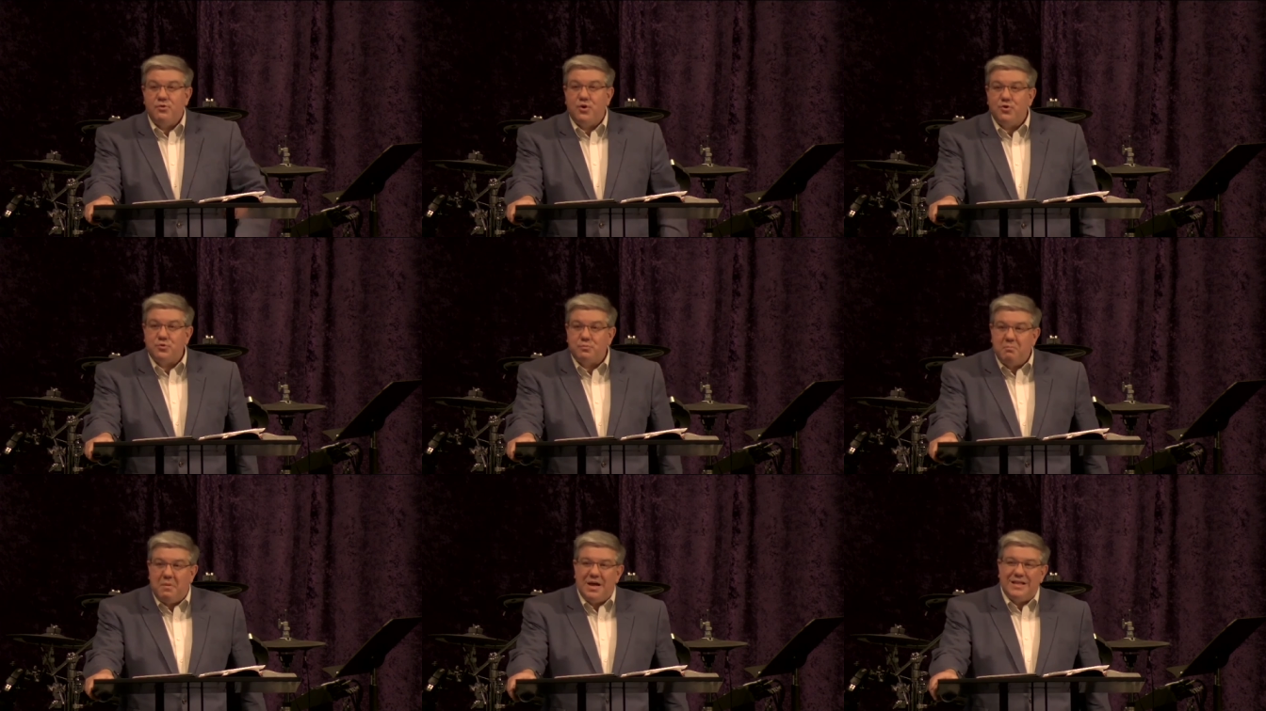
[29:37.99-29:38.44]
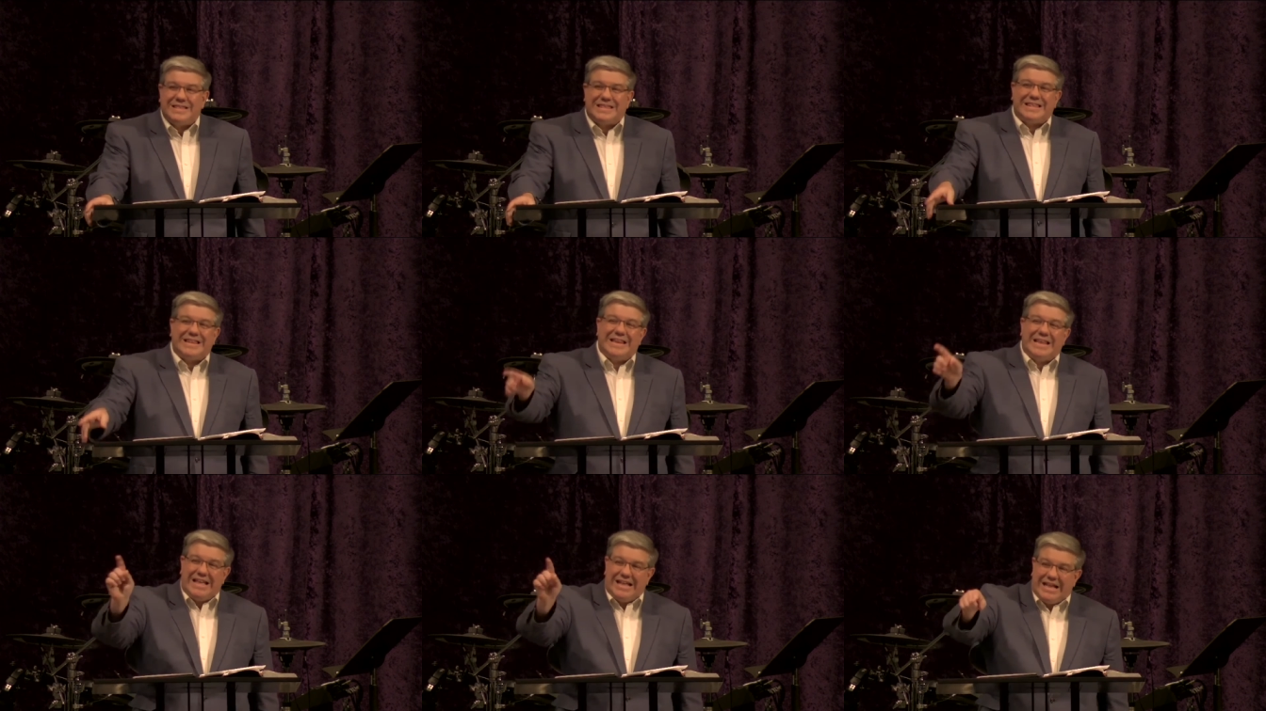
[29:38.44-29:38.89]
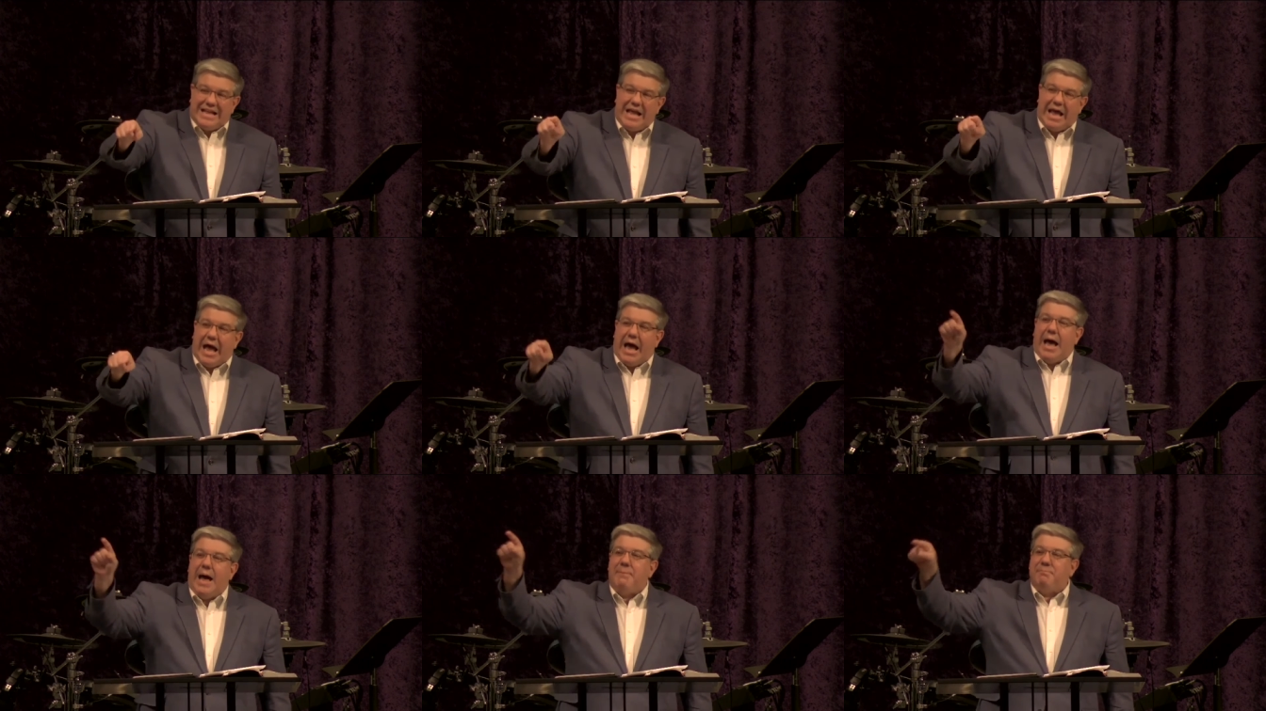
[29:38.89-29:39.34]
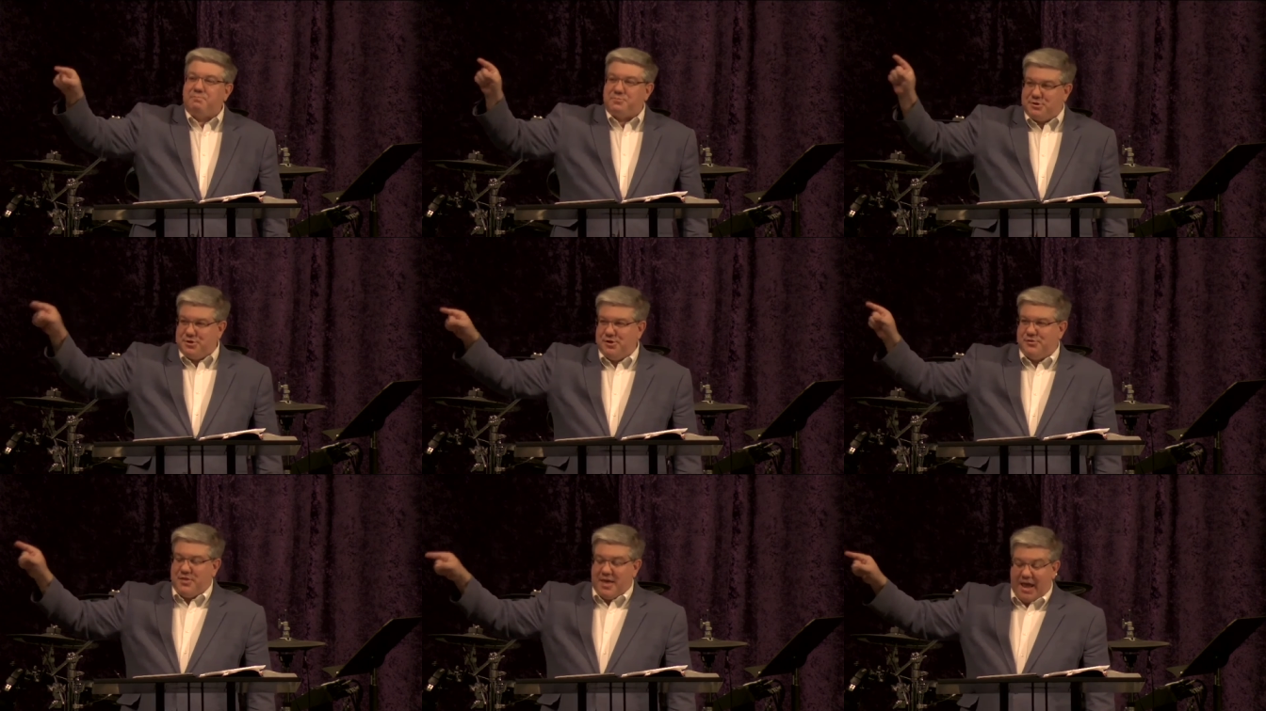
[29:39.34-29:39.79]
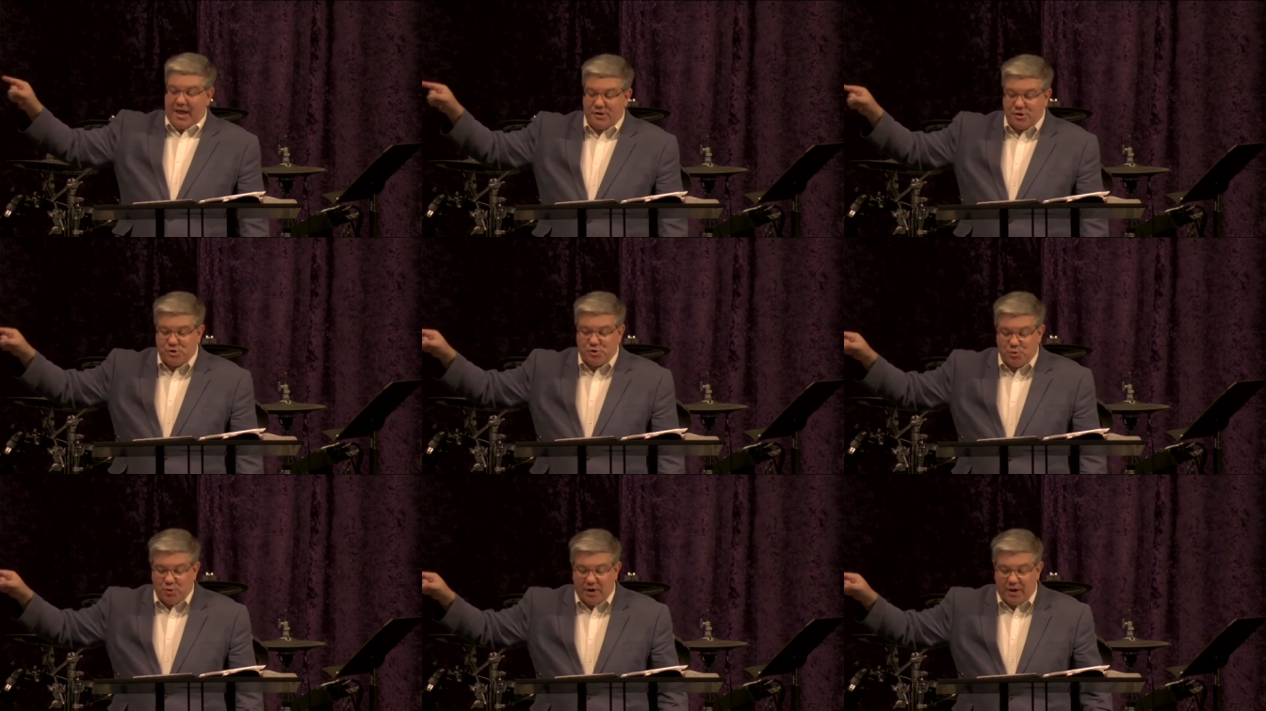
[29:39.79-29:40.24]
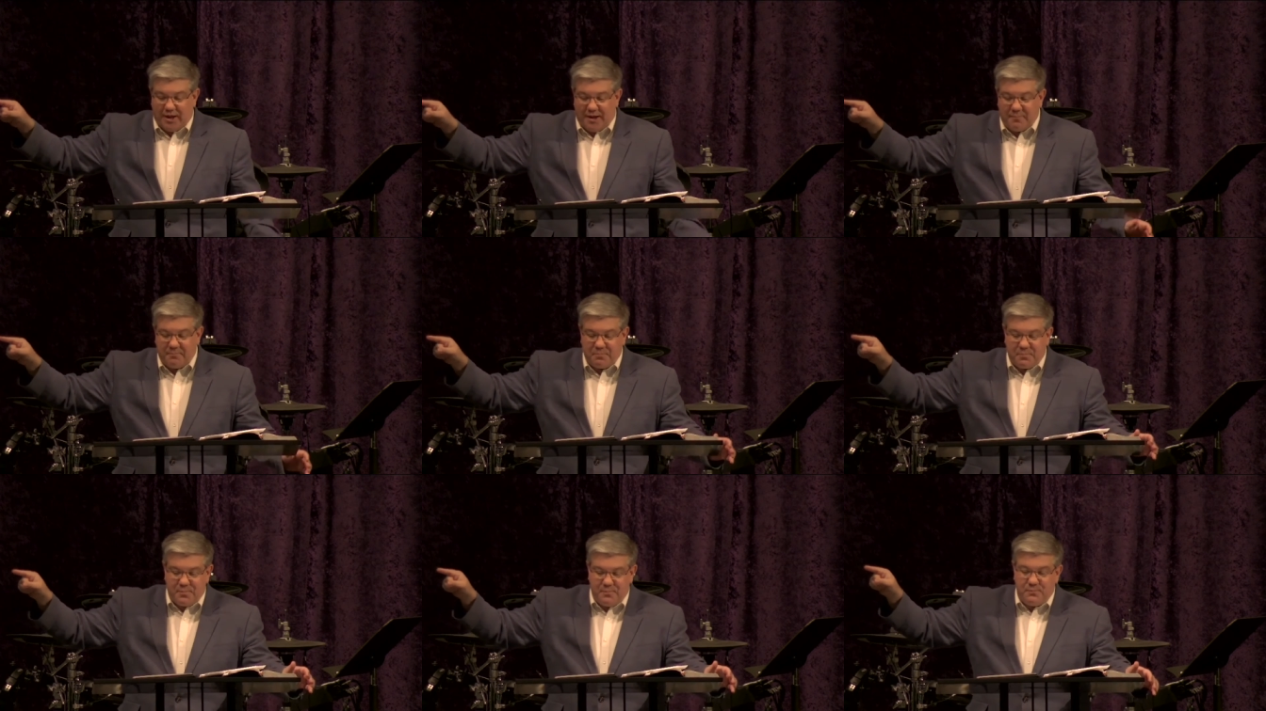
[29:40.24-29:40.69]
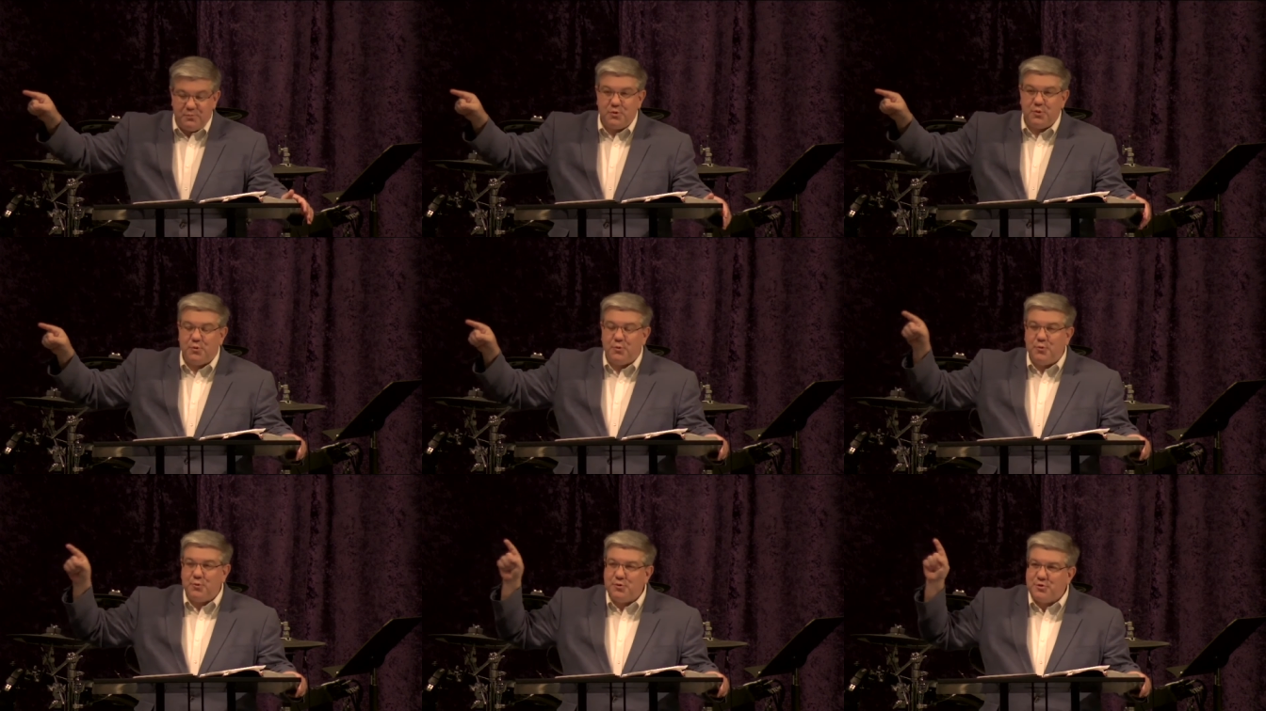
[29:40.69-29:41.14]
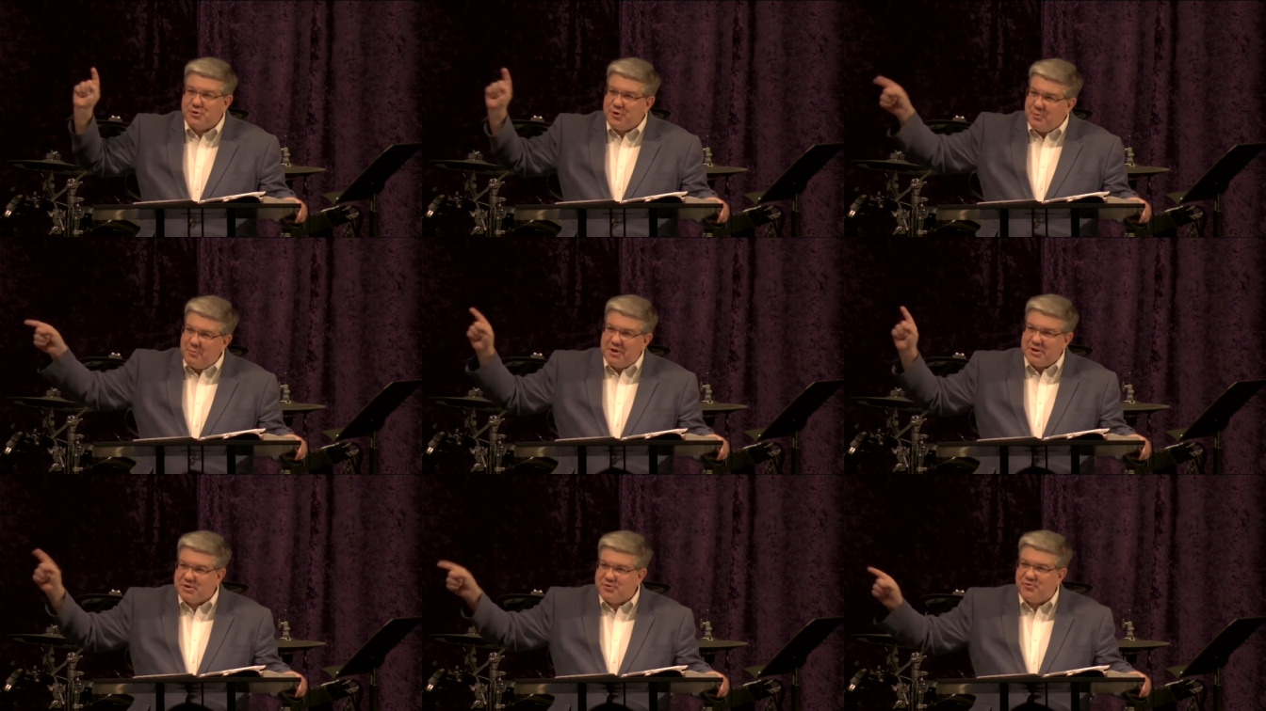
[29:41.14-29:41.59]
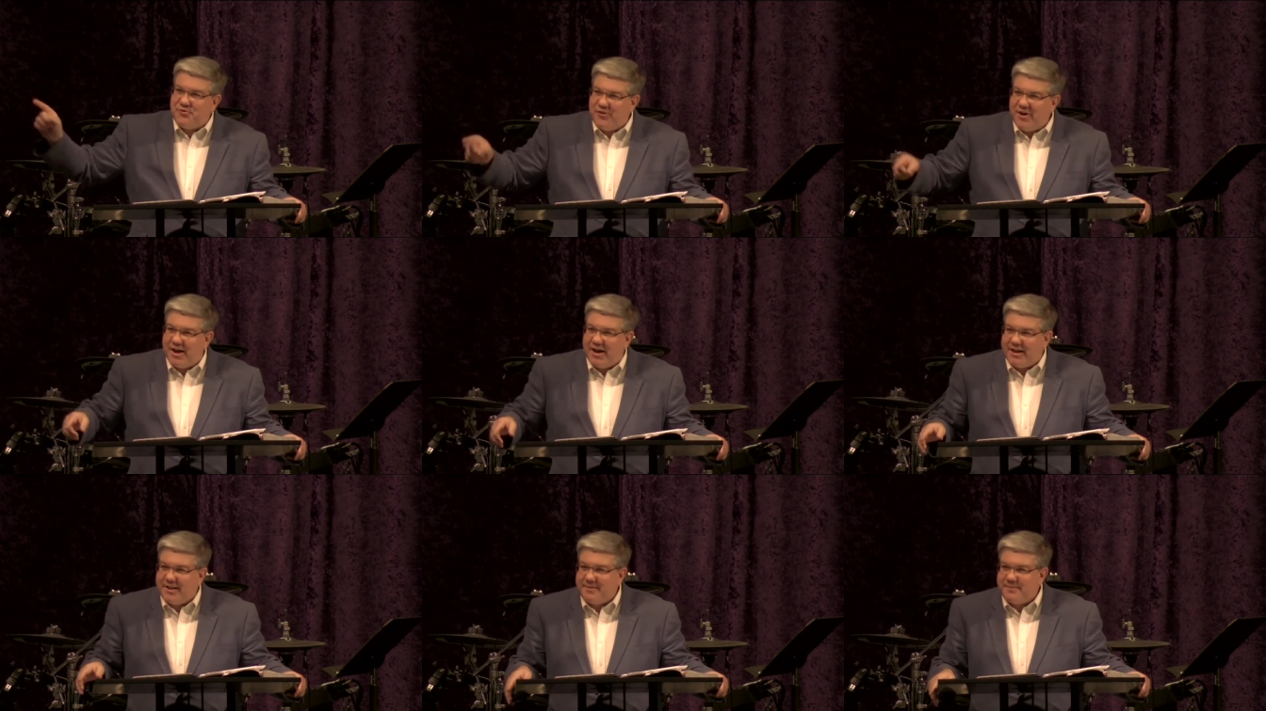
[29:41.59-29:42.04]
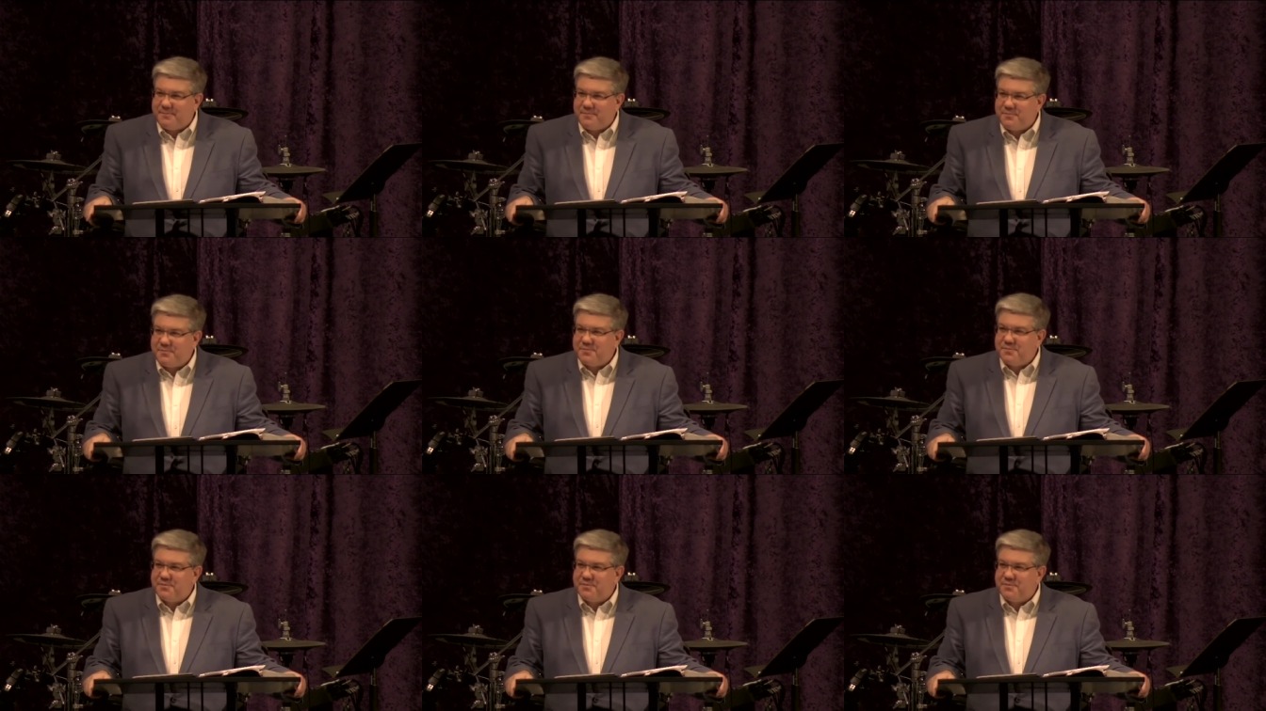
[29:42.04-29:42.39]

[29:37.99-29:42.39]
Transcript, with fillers: those months leading up to that trip were so much fun.